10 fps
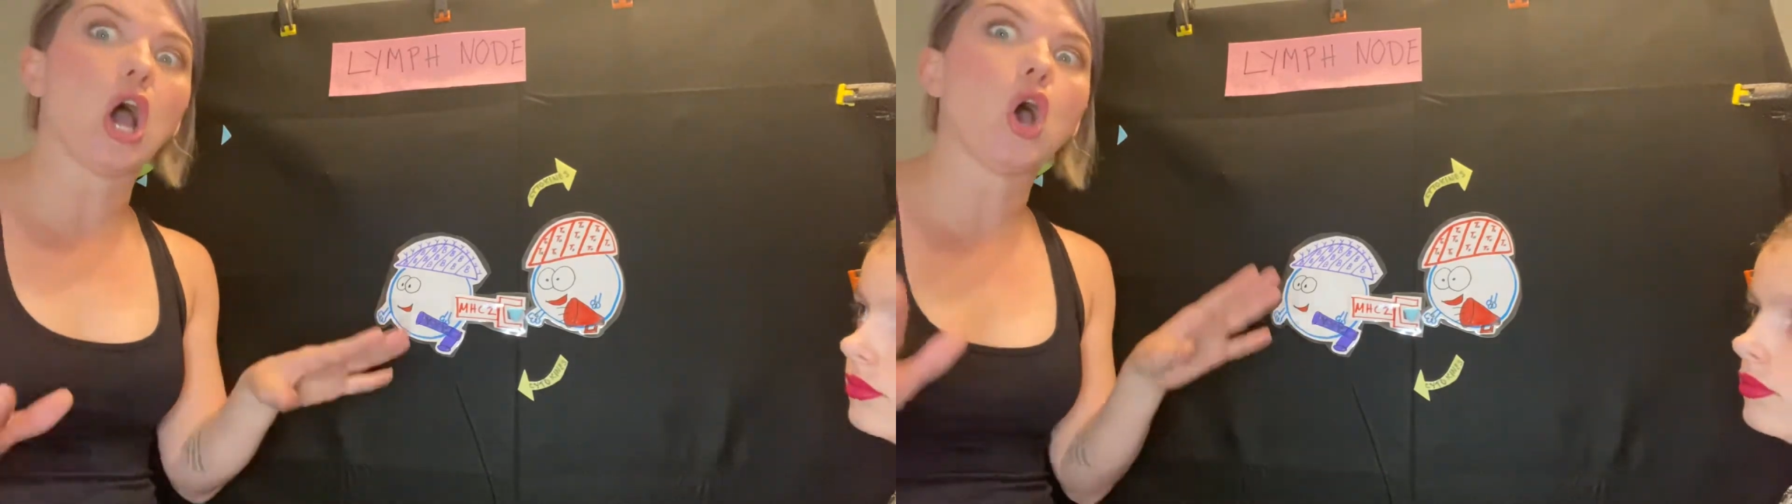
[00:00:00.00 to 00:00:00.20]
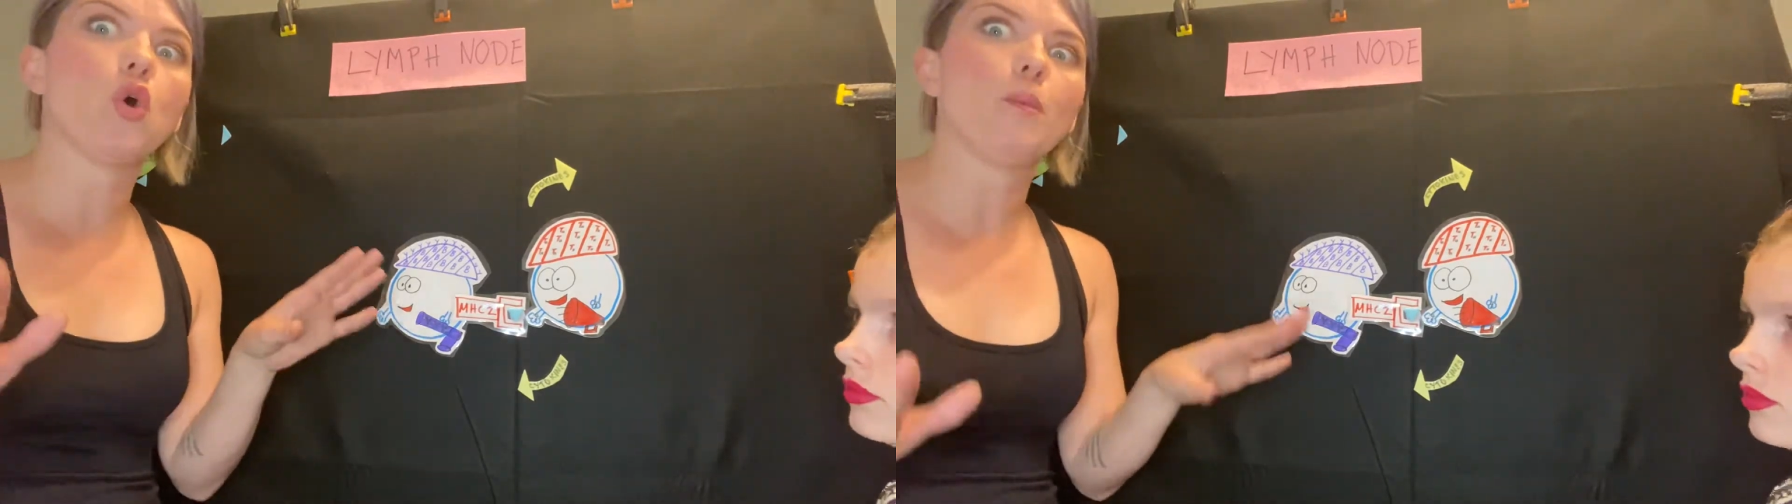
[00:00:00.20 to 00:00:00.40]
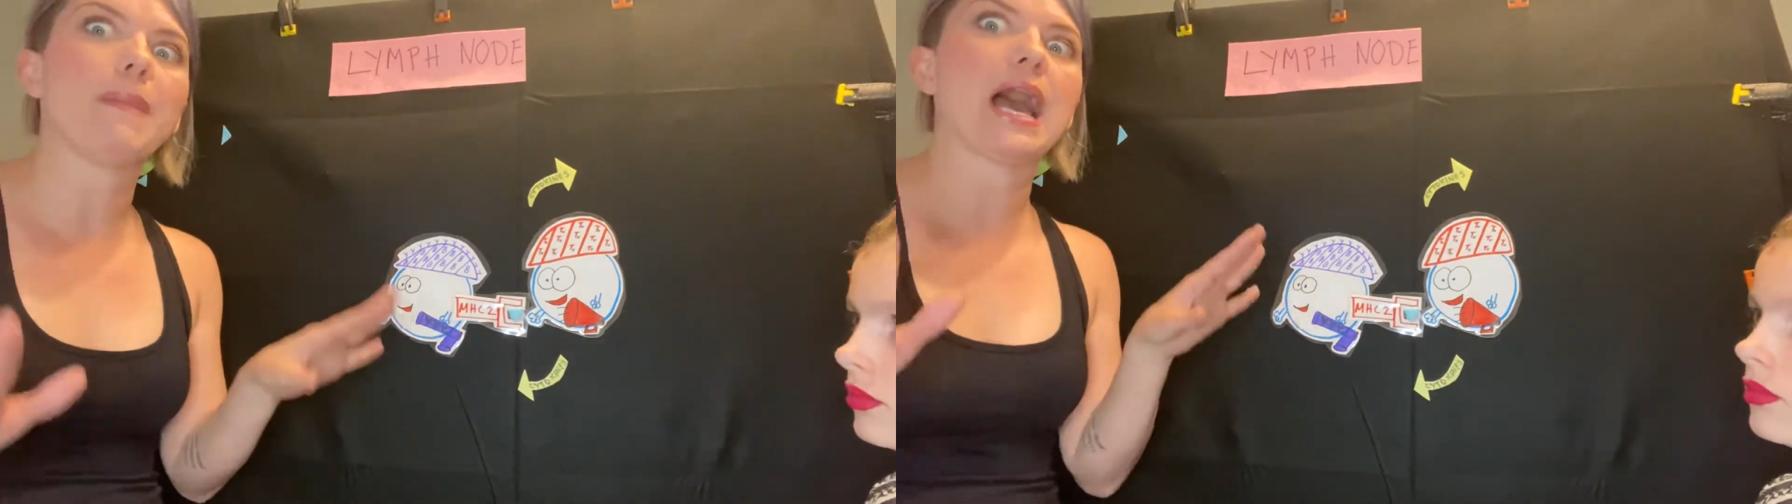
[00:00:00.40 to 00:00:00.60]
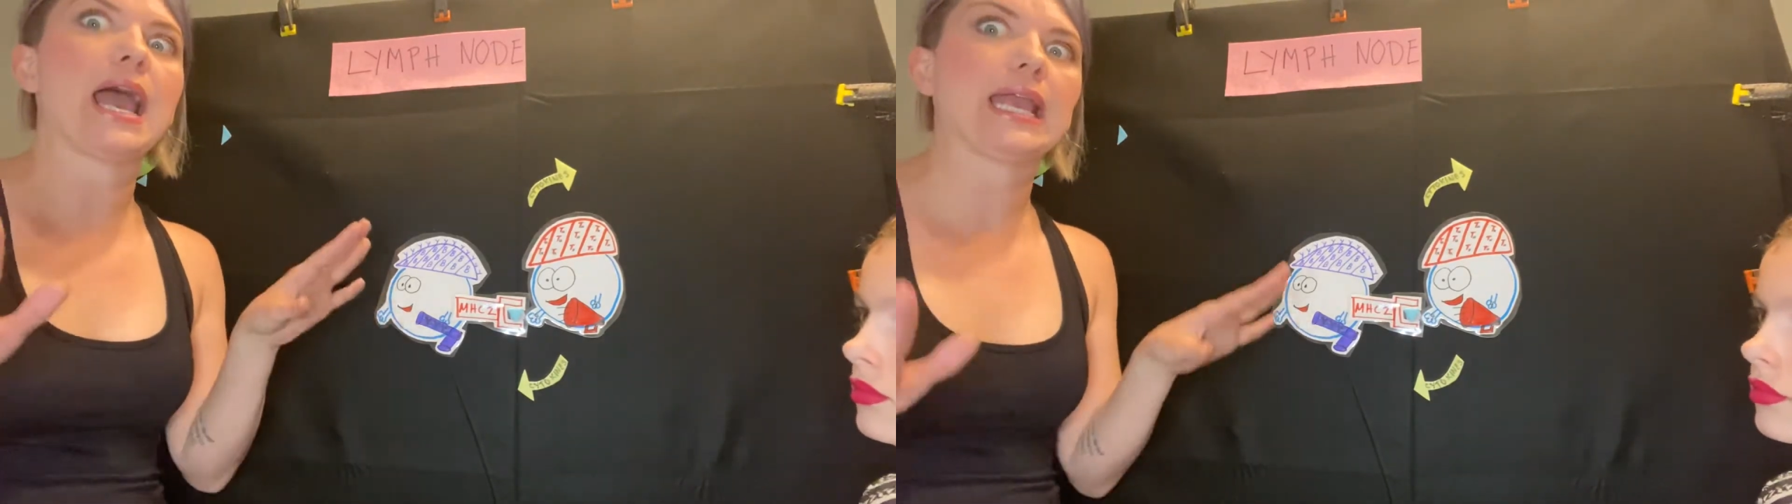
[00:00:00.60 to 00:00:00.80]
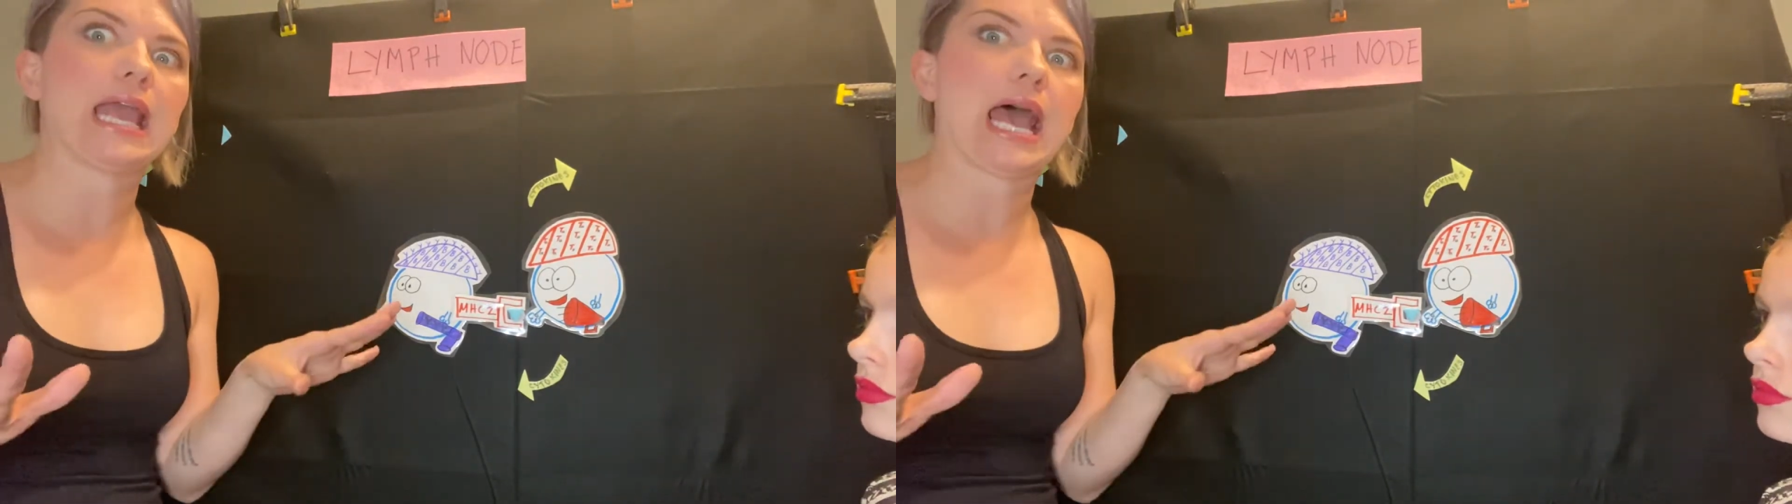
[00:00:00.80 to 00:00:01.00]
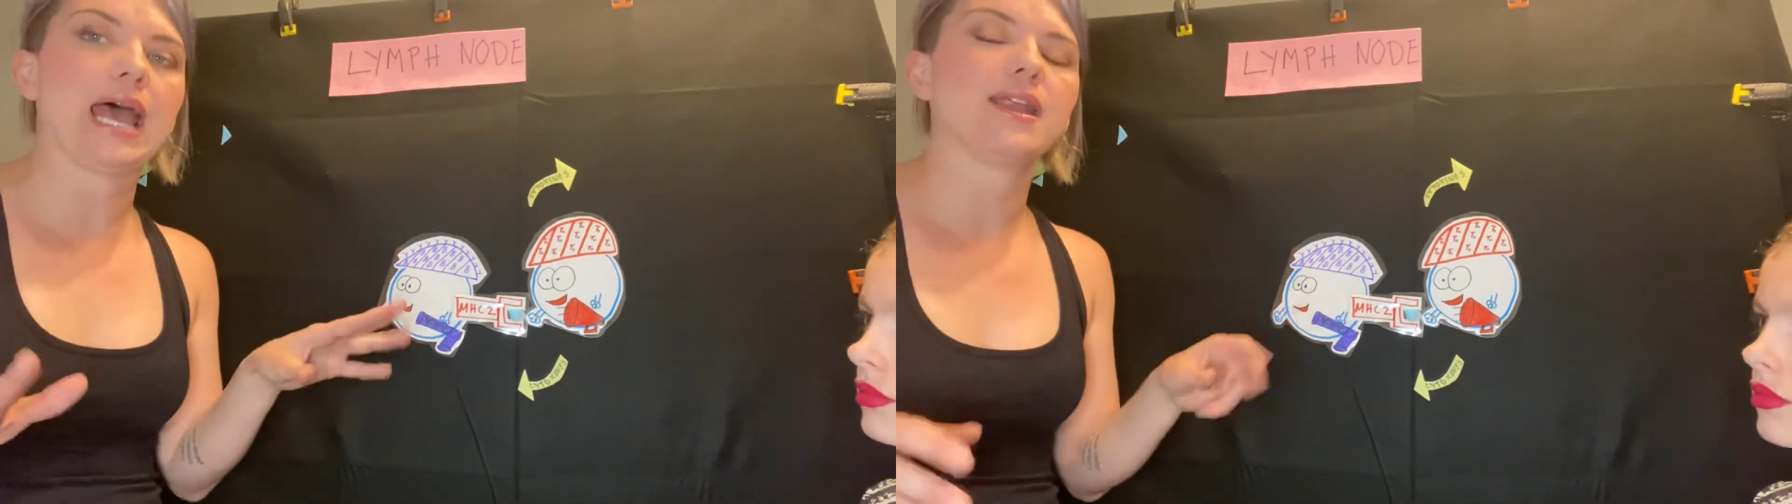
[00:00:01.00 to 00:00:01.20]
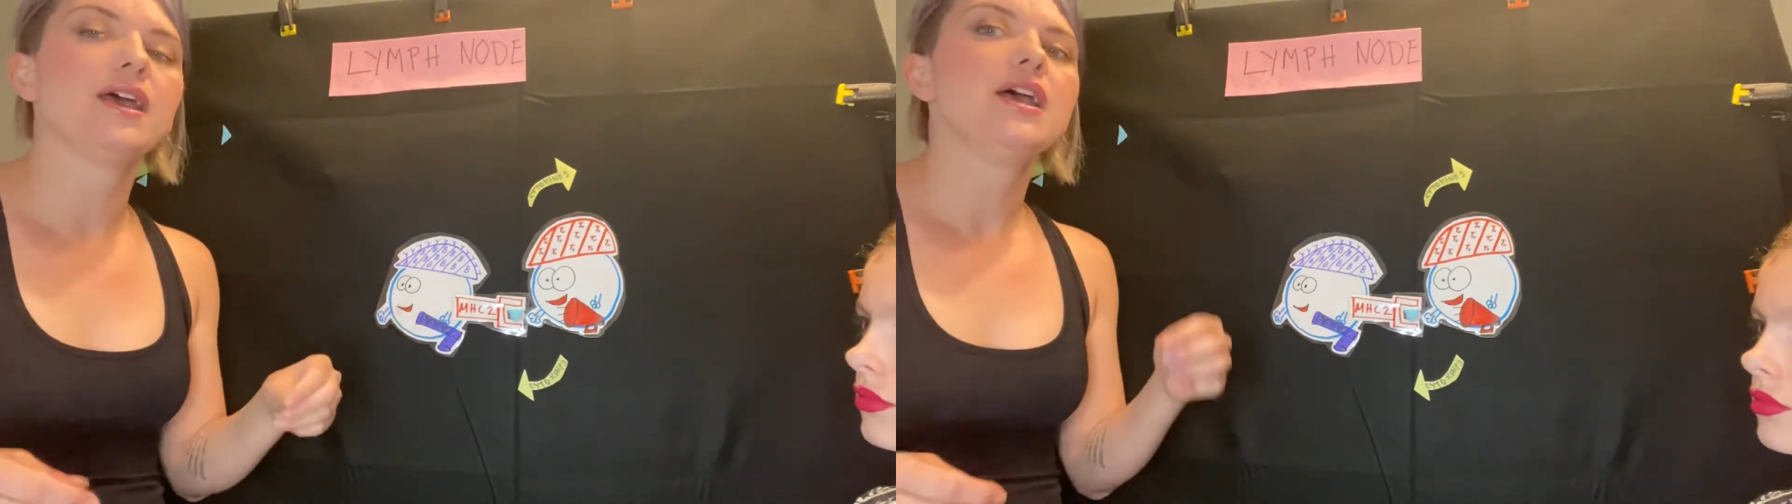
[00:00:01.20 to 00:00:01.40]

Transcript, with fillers: oh my God.